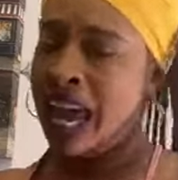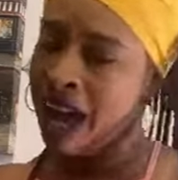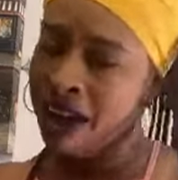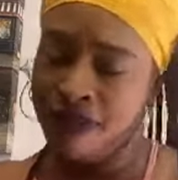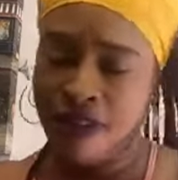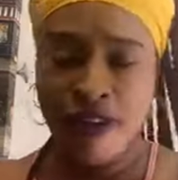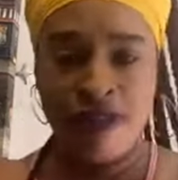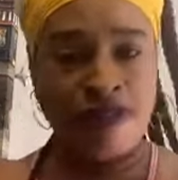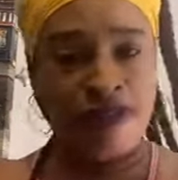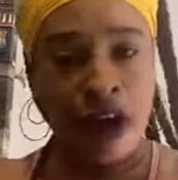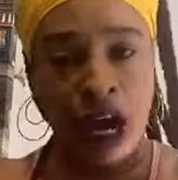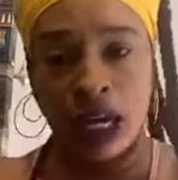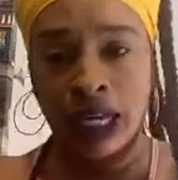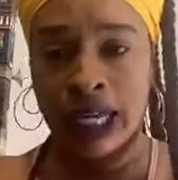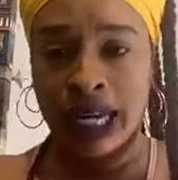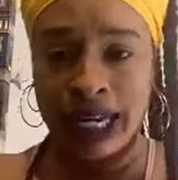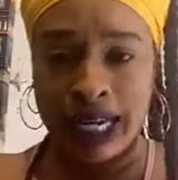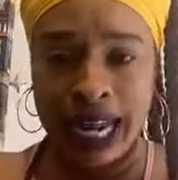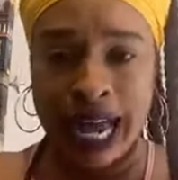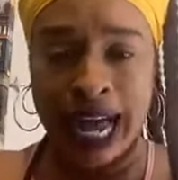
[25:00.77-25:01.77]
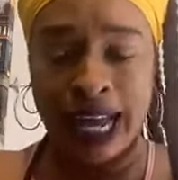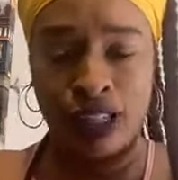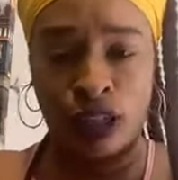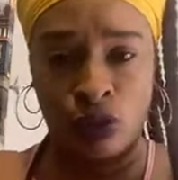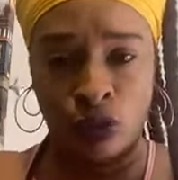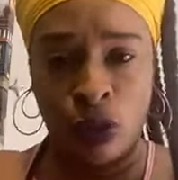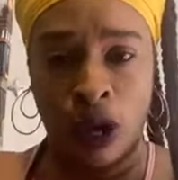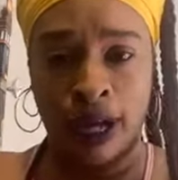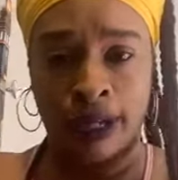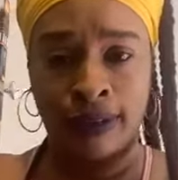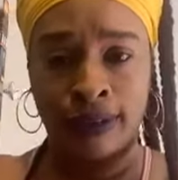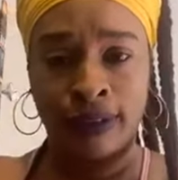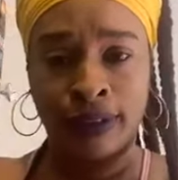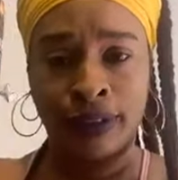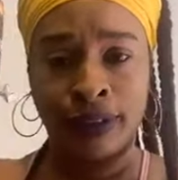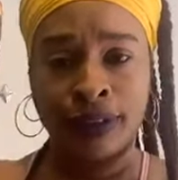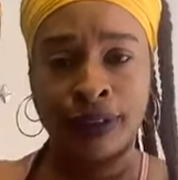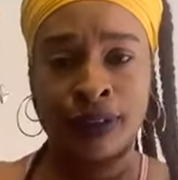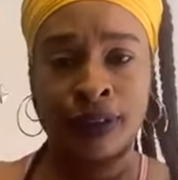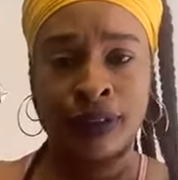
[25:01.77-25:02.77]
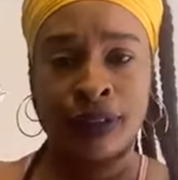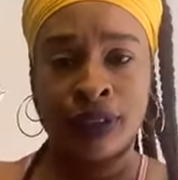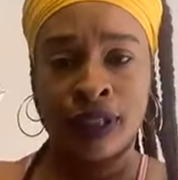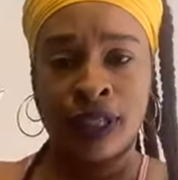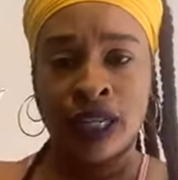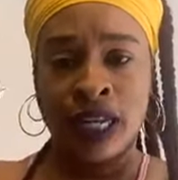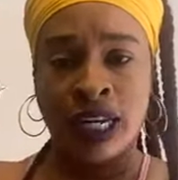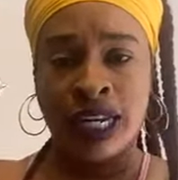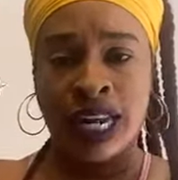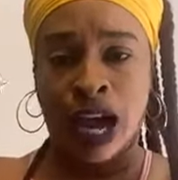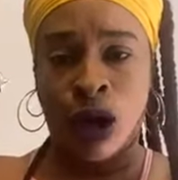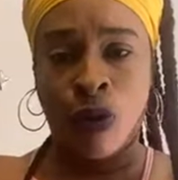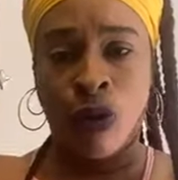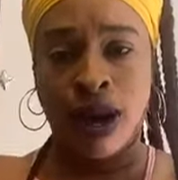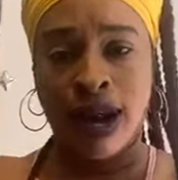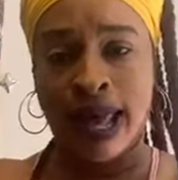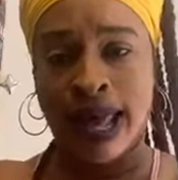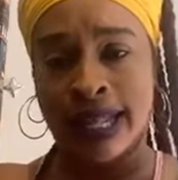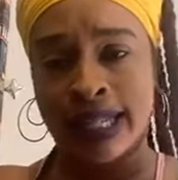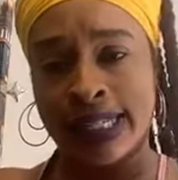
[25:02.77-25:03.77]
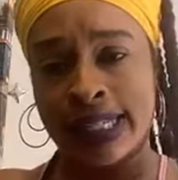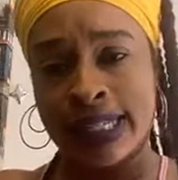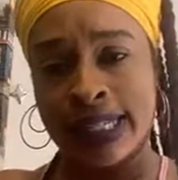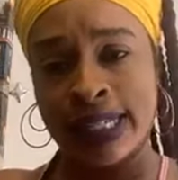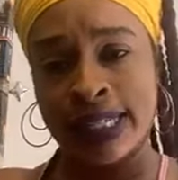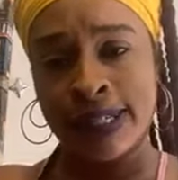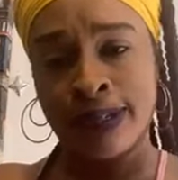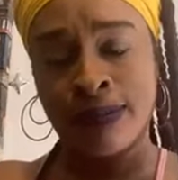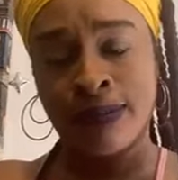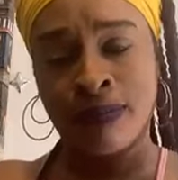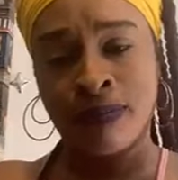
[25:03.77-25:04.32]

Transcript: Every fucking last one. Now what else?